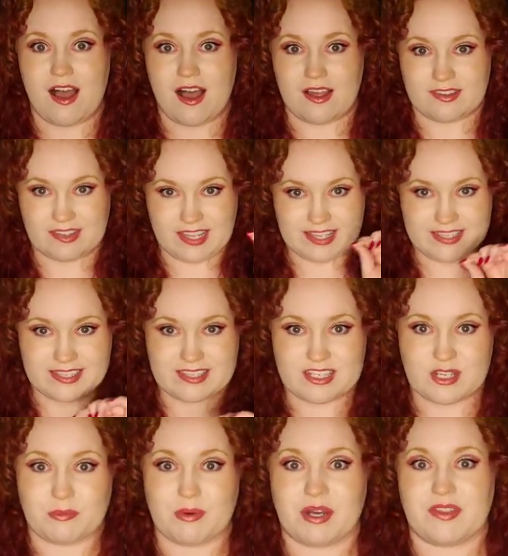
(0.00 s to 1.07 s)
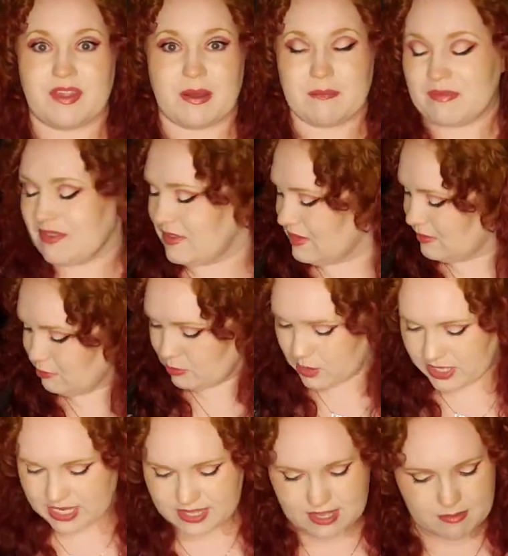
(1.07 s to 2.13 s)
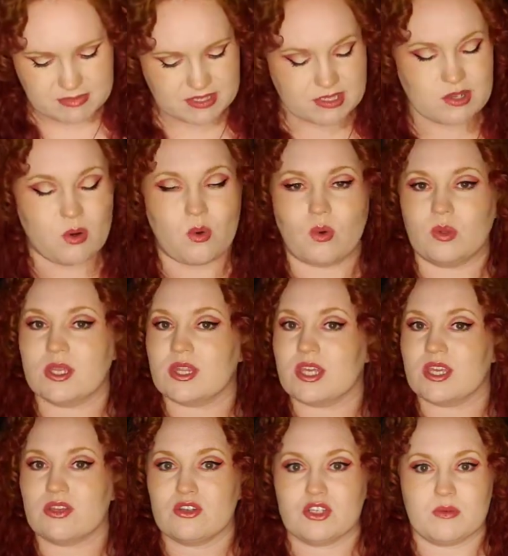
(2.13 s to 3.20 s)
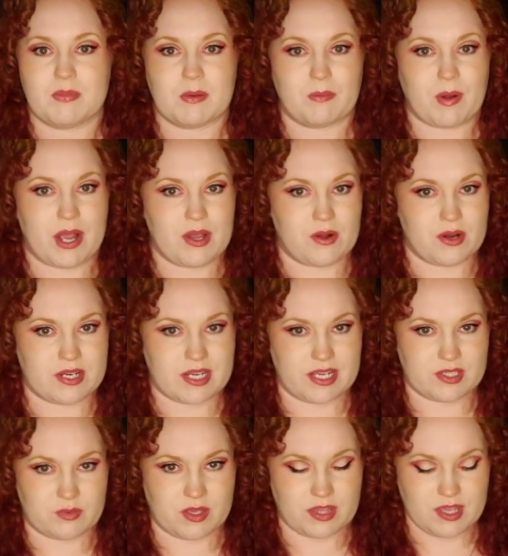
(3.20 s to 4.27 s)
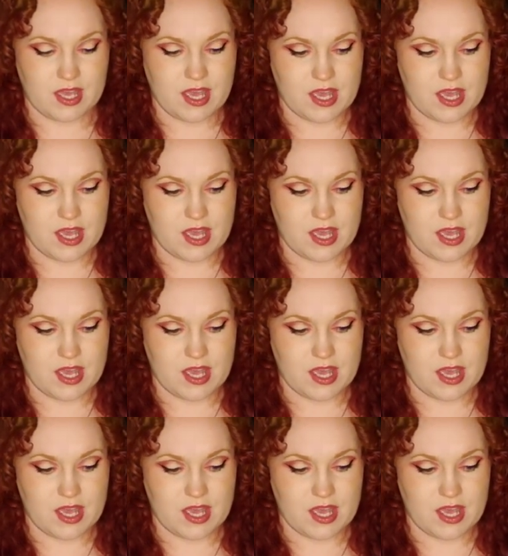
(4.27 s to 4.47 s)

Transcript: unless it's to book them. Booking them is the only thing you should be prioritized with.